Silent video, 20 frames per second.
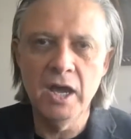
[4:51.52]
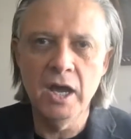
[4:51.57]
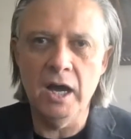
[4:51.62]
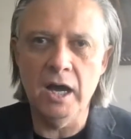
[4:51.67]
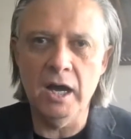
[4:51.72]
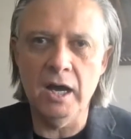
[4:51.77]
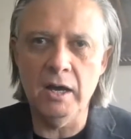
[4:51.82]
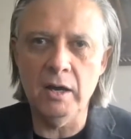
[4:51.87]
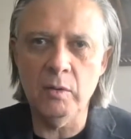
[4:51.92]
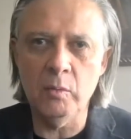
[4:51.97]

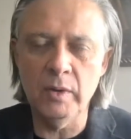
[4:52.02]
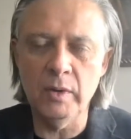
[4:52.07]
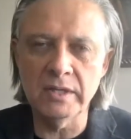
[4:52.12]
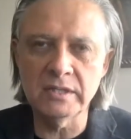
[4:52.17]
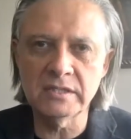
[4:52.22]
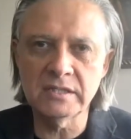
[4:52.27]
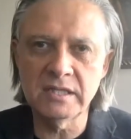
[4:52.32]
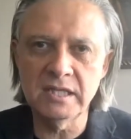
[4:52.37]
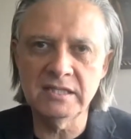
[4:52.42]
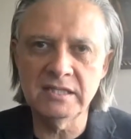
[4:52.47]

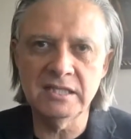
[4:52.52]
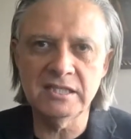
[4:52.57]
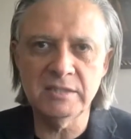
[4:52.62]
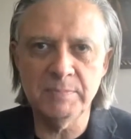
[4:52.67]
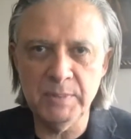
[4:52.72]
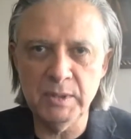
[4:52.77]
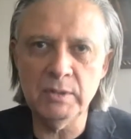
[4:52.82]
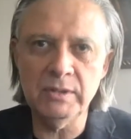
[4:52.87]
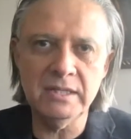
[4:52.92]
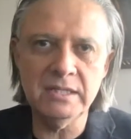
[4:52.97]
was the
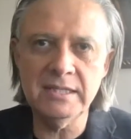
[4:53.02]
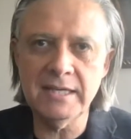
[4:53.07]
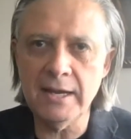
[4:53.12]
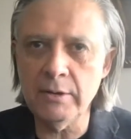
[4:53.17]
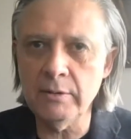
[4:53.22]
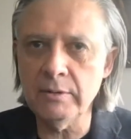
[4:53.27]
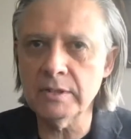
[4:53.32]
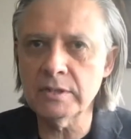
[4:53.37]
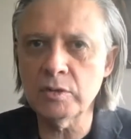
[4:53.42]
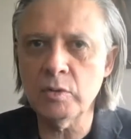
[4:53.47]
disputed
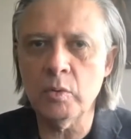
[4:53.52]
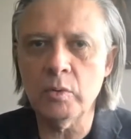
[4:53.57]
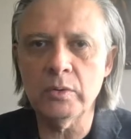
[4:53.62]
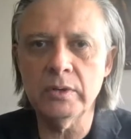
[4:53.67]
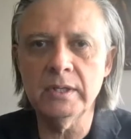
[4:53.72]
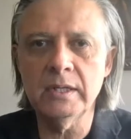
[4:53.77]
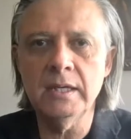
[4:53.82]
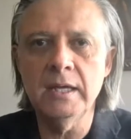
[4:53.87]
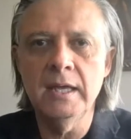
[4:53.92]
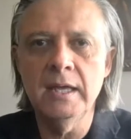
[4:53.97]

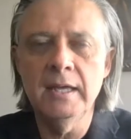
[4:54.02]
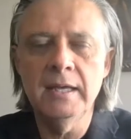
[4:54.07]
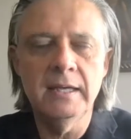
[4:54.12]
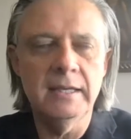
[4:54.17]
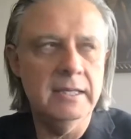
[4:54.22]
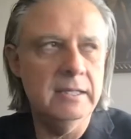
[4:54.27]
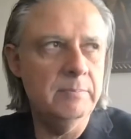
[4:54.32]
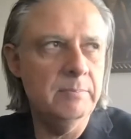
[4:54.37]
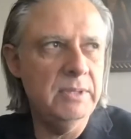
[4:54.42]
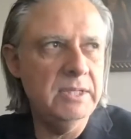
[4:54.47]
territory
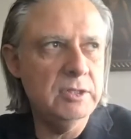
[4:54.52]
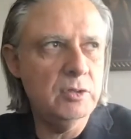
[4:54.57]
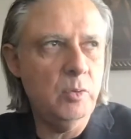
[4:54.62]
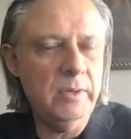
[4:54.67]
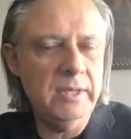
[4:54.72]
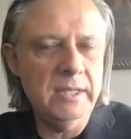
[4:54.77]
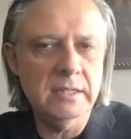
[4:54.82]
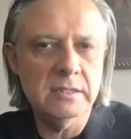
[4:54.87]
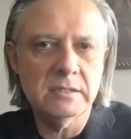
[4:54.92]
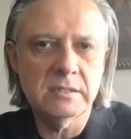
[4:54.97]
in between.